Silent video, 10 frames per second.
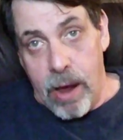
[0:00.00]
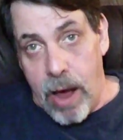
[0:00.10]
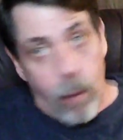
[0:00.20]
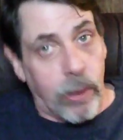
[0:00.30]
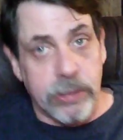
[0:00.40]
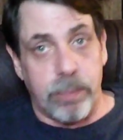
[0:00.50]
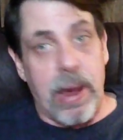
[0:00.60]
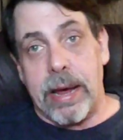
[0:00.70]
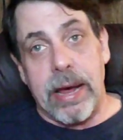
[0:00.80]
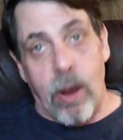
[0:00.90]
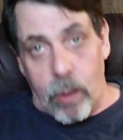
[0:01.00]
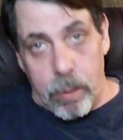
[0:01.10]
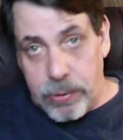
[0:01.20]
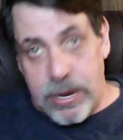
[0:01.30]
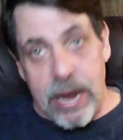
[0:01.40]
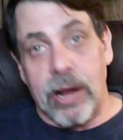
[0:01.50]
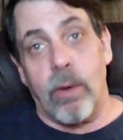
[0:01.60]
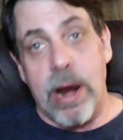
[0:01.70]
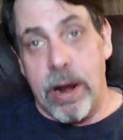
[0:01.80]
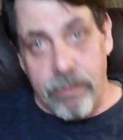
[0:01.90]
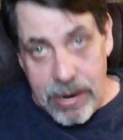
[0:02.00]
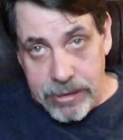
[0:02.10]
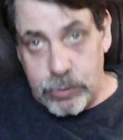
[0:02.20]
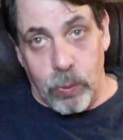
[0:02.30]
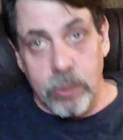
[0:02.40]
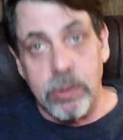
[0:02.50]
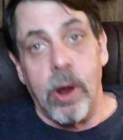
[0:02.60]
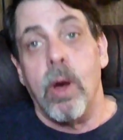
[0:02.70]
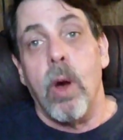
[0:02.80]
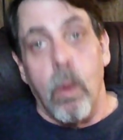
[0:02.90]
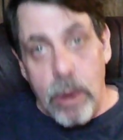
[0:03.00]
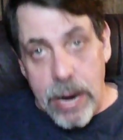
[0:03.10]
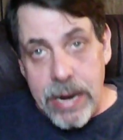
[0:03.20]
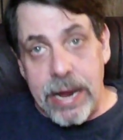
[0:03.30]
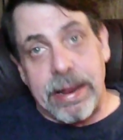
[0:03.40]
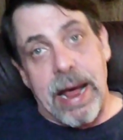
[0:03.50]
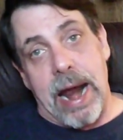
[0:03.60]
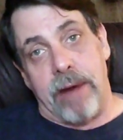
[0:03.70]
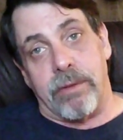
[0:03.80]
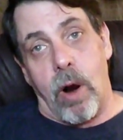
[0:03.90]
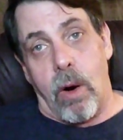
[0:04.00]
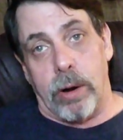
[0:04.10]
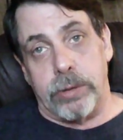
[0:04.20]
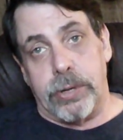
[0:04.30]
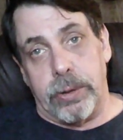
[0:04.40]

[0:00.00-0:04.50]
I wasn't picking on a particular individual. We need to get that out of our hearts.